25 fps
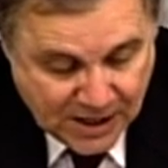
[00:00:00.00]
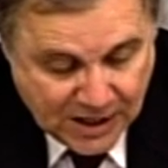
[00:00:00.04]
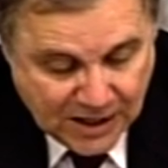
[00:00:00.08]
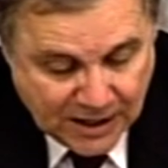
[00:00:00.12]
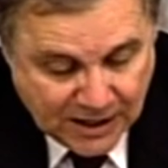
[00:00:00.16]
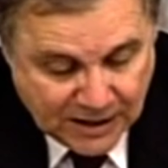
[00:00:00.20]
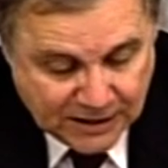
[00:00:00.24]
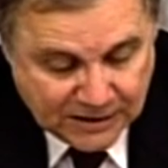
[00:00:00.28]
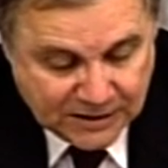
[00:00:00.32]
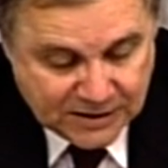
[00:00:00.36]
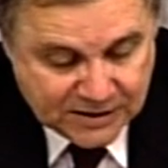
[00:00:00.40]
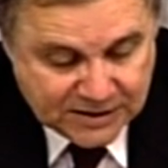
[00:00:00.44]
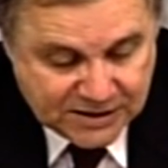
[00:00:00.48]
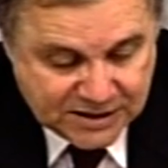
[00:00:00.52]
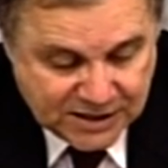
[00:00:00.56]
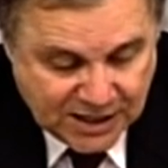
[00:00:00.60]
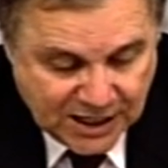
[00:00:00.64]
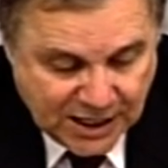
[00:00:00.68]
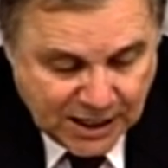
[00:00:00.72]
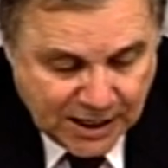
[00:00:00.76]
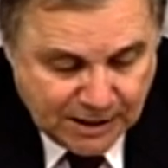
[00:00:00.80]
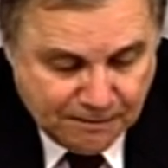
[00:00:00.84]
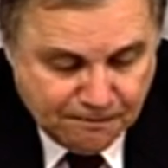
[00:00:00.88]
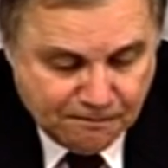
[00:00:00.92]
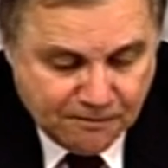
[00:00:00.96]
At the
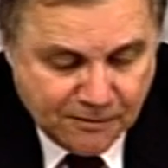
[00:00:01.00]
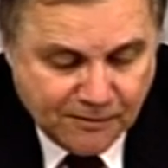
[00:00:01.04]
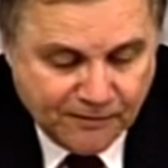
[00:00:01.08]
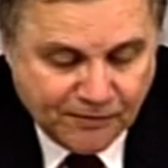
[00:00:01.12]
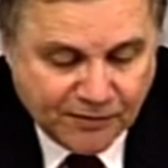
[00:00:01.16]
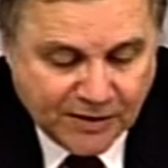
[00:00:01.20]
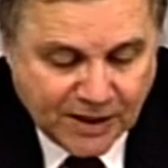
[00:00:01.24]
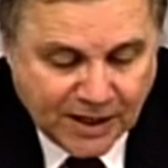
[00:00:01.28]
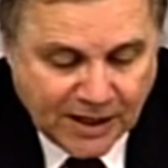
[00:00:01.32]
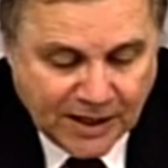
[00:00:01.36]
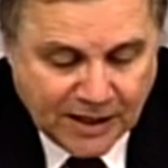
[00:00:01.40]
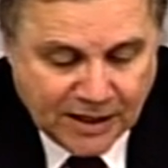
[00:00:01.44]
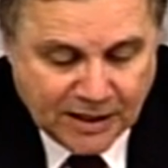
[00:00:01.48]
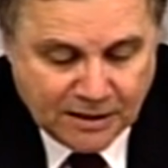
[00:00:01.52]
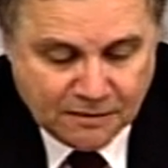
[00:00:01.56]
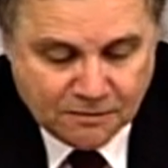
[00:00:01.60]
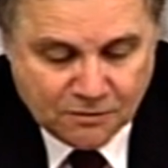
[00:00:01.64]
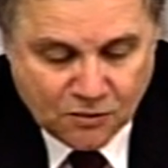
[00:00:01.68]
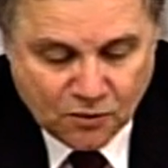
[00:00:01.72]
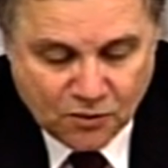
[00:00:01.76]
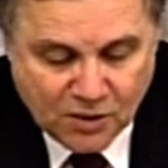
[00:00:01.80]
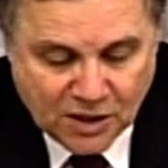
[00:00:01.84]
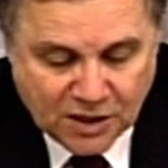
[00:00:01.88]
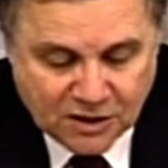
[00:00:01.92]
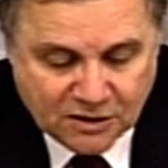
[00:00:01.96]
same
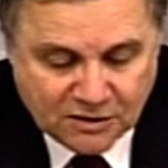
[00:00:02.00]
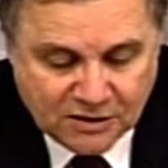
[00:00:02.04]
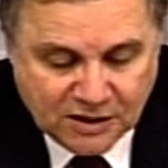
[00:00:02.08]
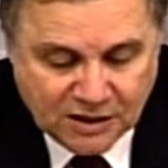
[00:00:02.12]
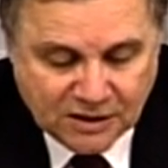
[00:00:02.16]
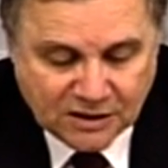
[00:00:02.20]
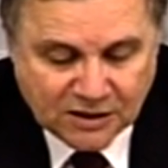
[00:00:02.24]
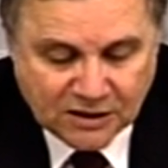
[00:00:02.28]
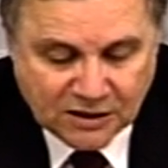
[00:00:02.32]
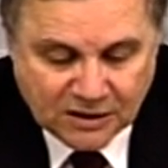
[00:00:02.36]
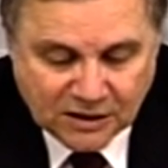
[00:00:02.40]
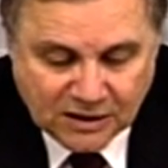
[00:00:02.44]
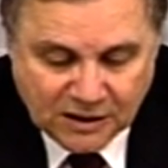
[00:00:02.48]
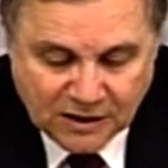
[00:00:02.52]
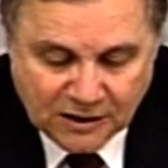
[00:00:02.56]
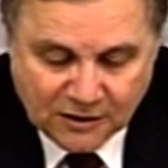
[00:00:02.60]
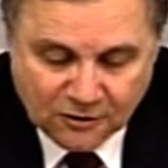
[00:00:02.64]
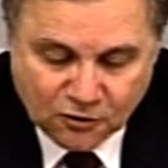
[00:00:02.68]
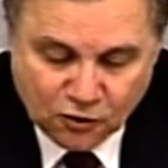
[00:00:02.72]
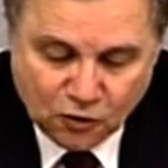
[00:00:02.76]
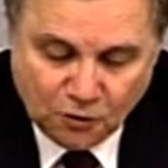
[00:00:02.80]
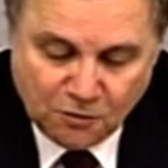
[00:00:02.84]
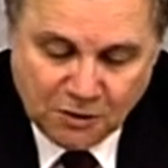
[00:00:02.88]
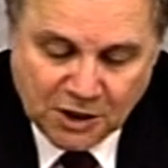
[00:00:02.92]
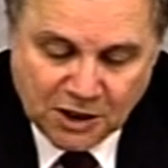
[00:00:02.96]
time, we are taking care
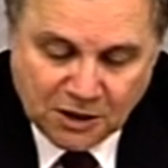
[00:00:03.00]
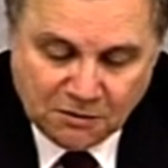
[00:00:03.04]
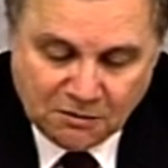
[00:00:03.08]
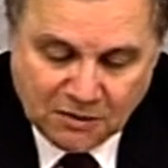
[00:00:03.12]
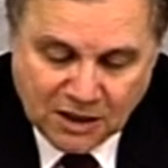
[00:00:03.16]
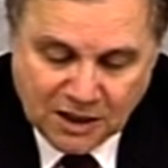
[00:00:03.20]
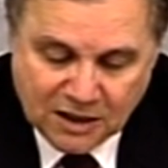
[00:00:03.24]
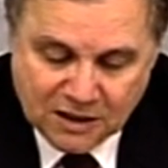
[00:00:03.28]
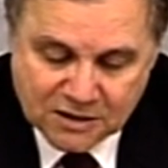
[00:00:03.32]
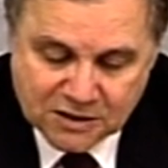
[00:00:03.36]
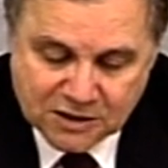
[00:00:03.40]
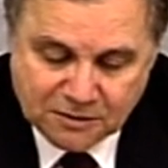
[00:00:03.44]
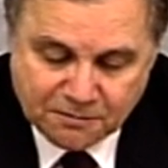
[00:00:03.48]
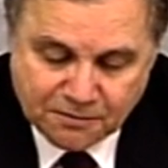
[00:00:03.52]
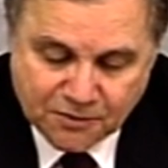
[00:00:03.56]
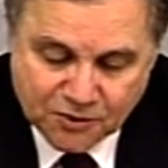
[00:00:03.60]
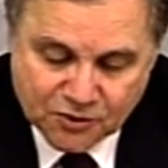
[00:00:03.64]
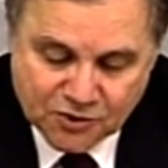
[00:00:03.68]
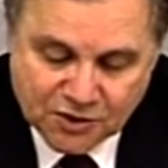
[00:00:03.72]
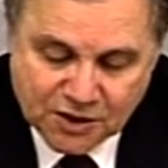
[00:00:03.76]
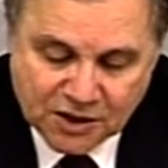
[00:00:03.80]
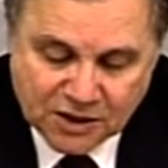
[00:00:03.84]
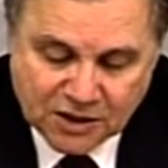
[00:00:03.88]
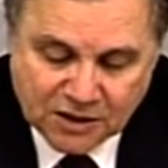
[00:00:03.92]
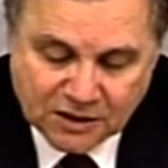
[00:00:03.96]
to minimize the
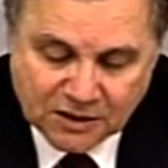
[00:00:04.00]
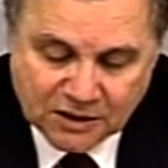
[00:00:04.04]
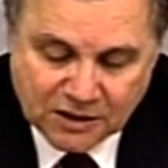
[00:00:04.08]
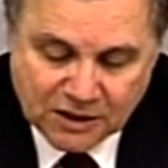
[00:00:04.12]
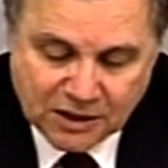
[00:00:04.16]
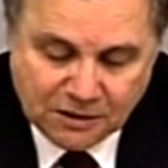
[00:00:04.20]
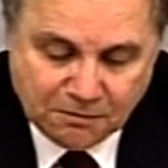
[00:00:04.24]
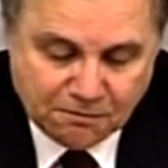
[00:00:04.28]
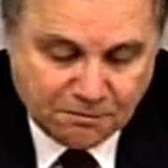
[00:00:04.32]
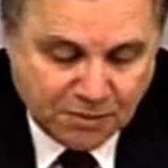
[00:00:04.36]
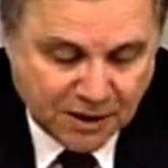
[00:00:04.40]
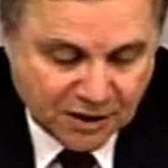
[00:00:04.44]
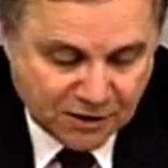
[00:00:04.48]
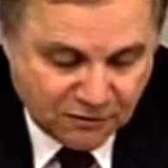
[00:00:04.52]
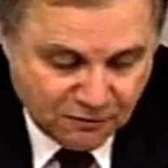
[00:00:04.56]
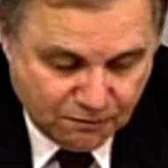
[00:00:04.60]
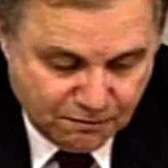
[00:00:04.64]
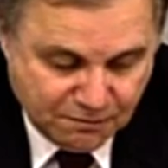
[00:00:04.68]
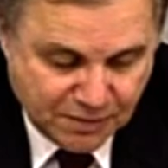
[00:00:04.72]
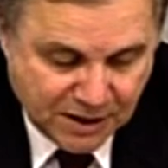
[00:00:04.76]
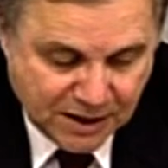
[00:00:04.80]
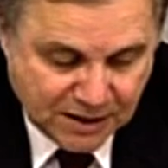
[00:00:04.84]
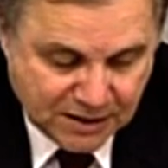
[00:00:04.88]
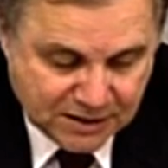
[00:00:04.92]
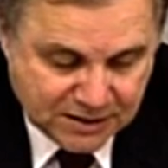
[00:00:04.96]
procyclical impact of
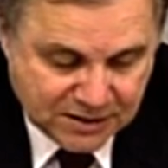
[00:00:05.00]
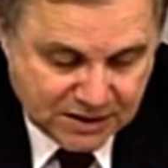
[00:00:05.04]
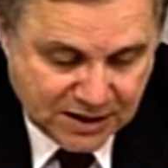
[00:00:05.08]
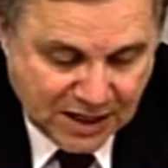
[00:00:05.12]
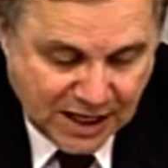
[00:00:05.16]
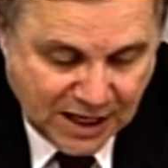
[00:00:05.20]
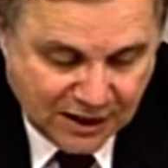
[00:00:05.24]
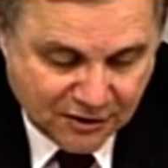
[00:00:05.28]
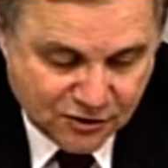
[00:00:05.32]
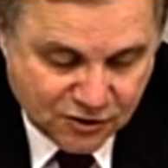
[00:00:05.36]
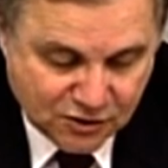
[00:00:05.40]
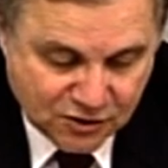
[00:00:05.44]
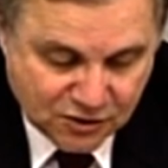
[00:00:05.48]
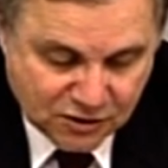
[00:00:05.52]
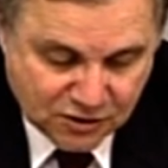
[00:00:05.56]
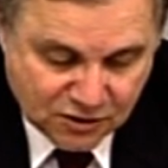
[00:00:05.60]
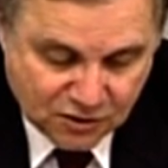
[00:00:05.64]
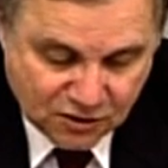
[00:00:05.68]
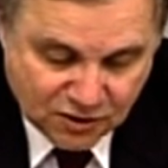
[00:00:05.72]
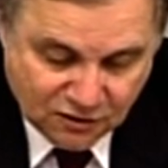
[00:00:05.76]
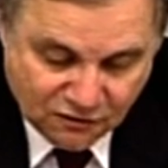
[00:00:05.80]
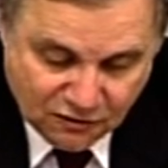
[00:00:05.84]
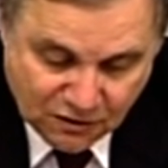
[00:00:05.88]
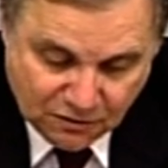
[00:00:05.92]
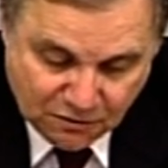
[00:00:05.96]
banks' actions on
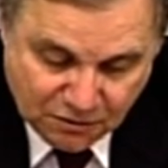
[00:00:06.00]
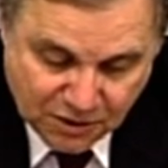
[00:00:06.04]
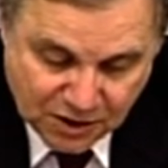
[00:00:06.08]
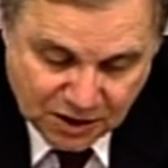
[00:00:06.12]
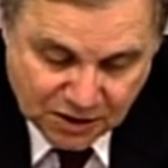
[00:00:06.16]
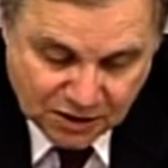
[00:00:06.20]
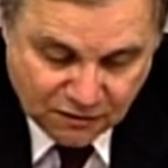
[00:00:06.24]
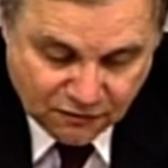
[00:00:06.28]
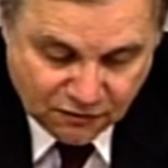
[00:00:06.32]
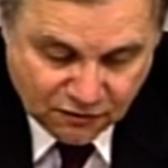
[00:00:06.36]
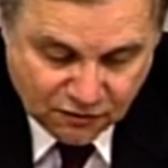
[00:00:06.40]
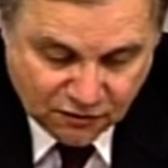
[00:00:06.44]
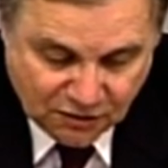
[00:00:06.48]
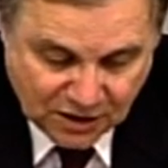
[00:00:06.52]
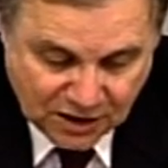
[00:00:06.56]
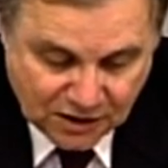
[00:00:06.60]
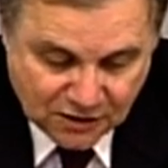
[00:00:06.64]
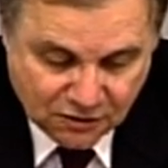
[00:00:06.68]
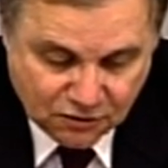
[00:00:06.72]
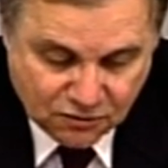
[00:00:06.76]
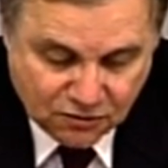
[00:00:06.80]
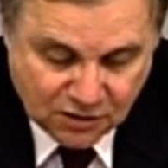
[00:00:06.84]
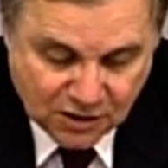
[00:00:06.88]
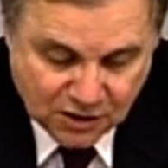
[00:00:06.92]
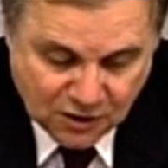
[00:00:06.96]
the availability of
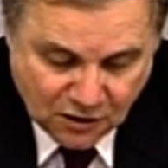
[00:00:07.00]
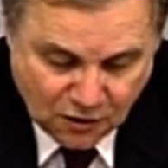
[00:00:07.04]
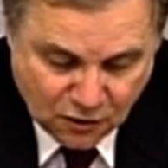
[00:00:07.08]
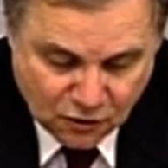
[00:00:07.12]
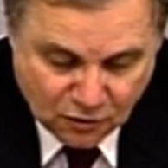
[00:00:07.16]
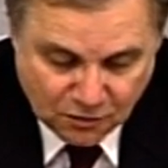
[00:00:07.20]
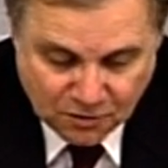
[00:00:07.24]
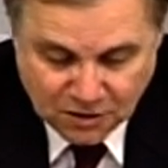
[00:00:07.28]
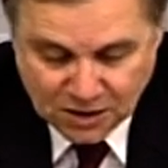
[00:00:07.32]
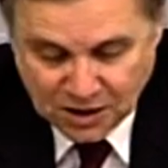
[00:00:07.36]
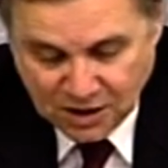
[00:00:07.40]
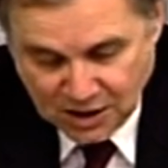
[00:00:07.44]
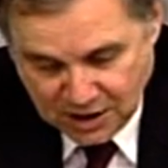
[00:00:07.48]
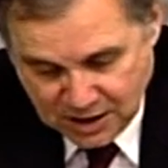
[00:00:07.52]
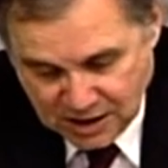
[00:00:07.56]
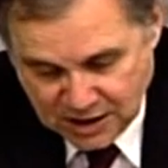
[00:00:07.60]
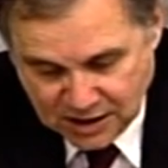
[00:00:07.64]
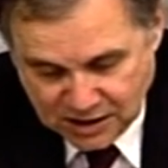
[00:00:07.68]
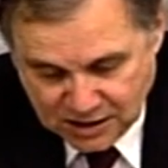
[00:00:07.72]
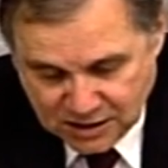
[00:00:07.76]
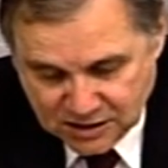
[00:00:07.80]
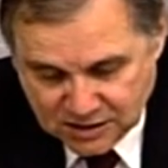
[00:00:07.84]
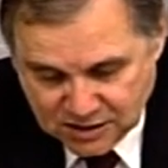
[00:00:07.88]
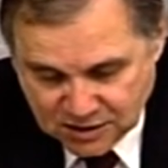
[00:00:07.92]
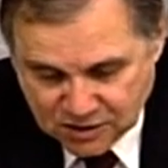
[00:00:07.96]
credit to the economy,
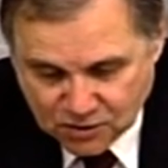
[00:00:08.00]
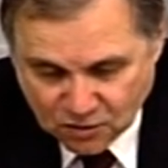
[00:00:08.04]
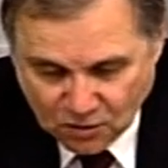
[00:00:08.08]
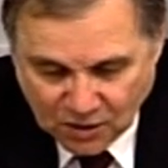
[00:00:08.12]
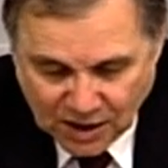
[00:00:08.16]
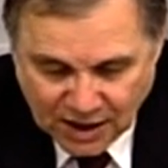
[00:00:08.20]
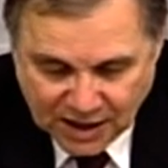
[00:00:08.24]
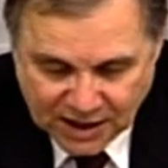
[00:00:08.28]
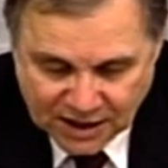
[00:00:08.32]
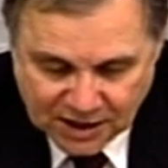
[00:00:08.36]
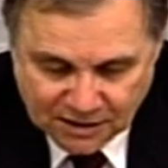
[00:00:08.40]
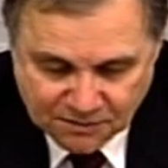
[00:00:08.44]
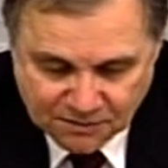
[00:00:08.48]
and this is why